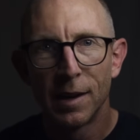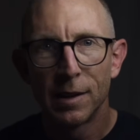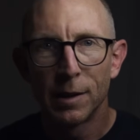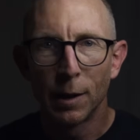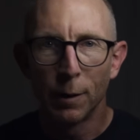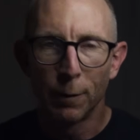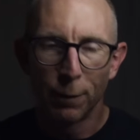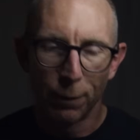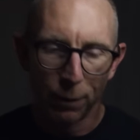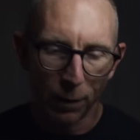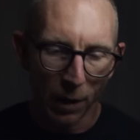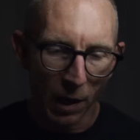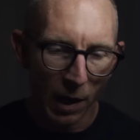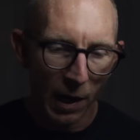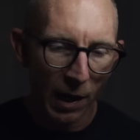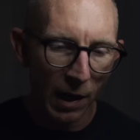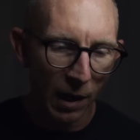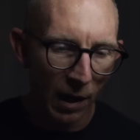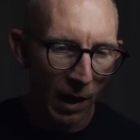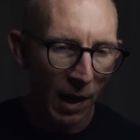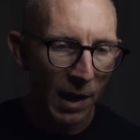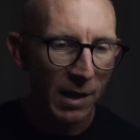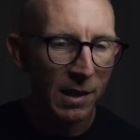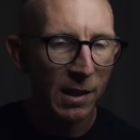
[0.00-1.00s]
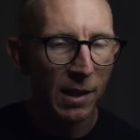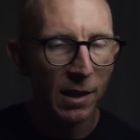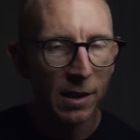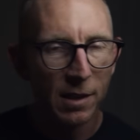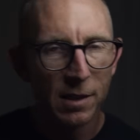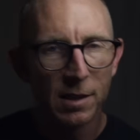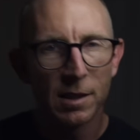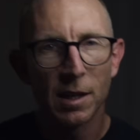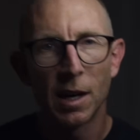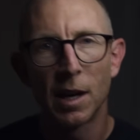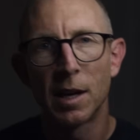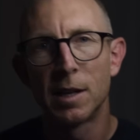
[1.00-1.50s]
then flying light
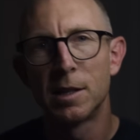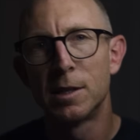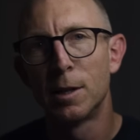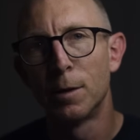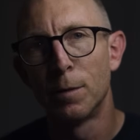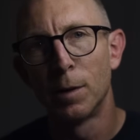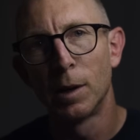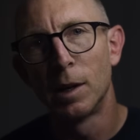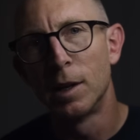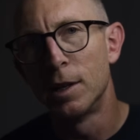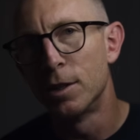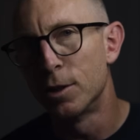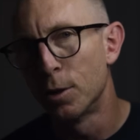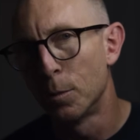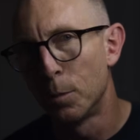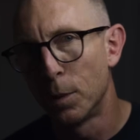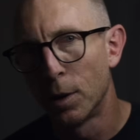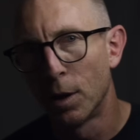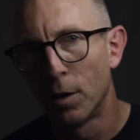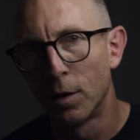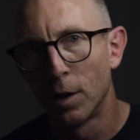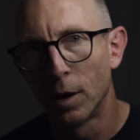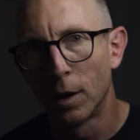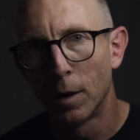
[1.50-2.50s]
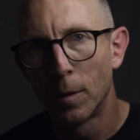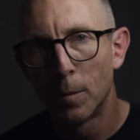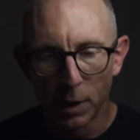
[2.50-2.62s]
is scientifically superior.